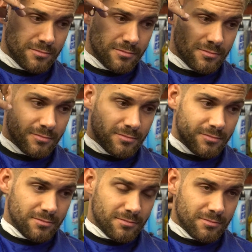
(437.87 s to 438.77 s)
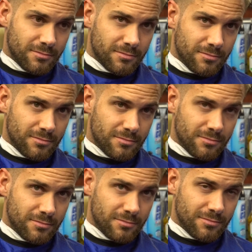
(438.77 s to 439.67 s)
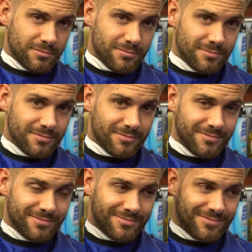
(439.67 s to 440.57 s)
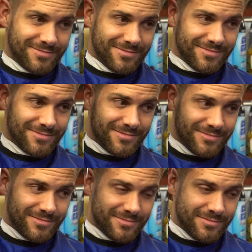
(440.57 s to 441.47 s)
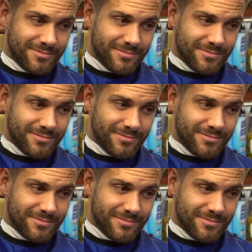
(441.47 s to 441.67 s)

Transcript: (no one is talking)